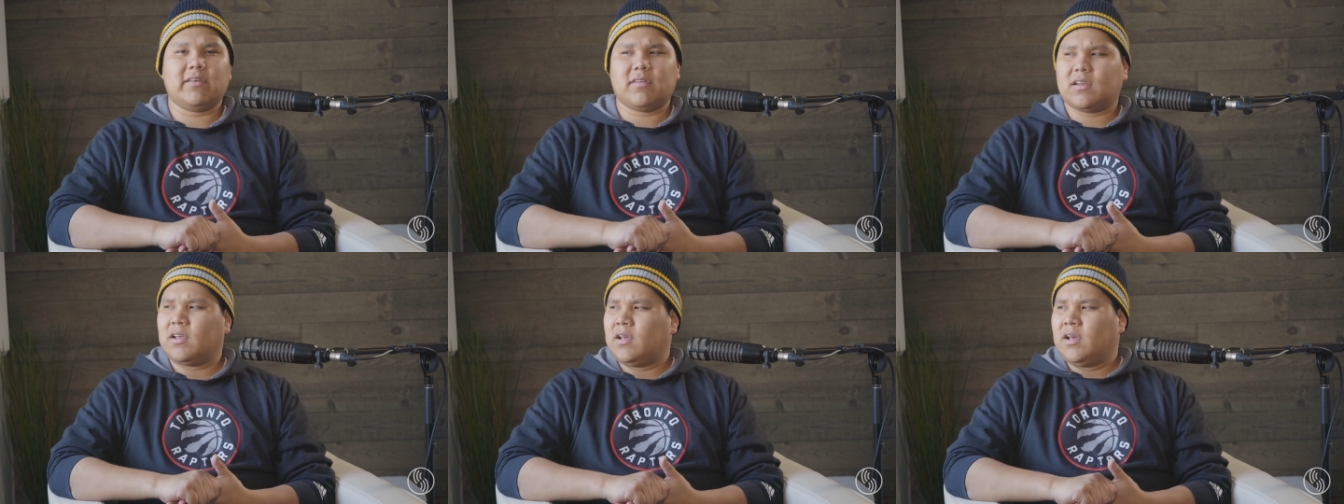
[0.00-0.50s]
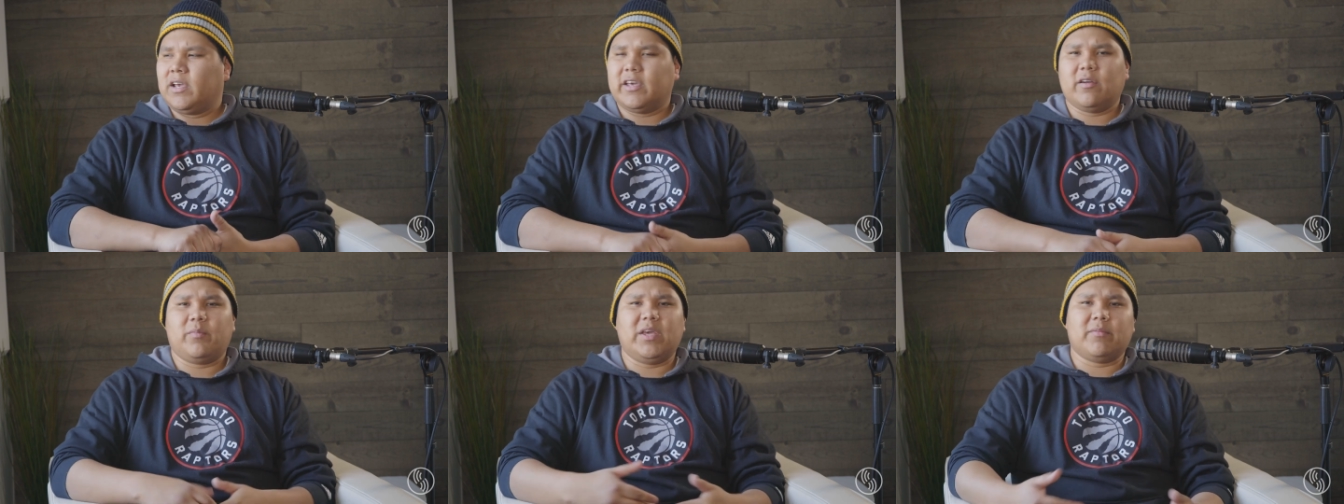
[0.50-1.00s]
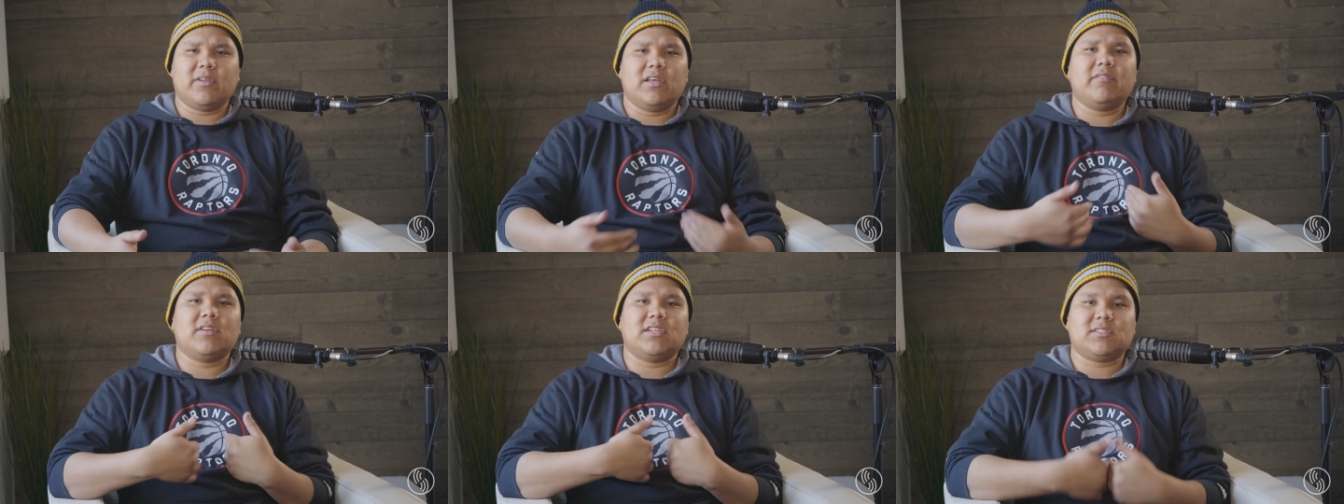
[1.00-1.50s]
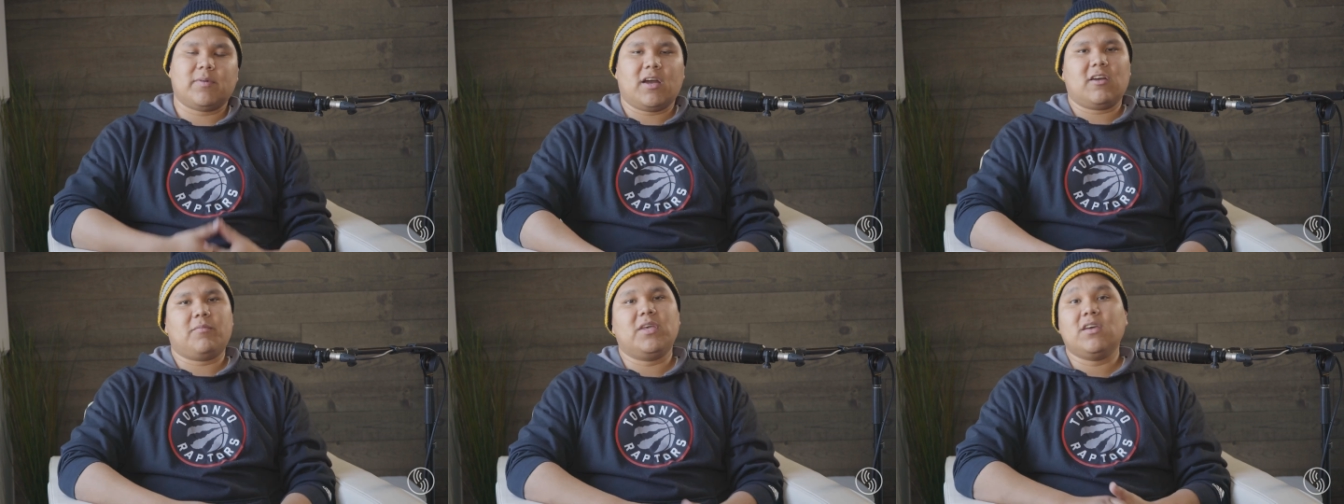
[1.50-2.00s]
Even, you know, people even
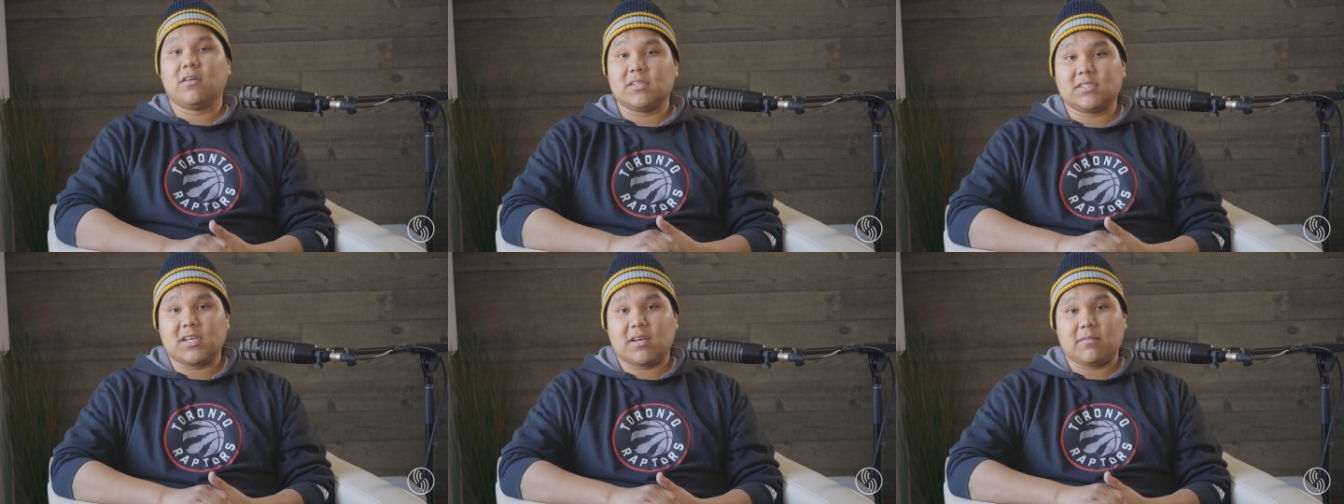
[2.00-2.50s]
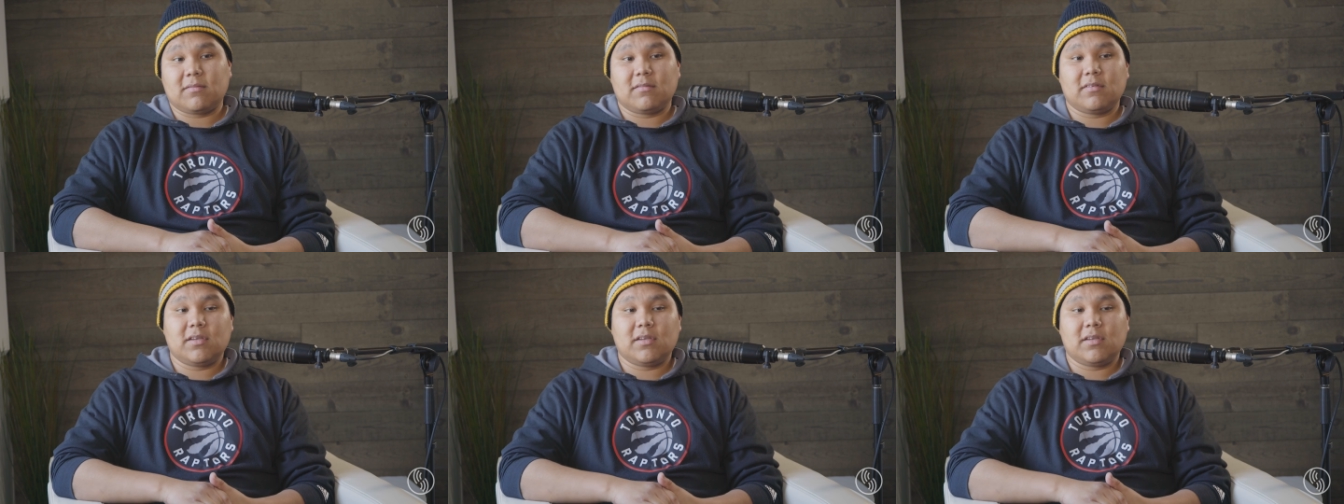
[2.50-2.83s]
inspire me all the time.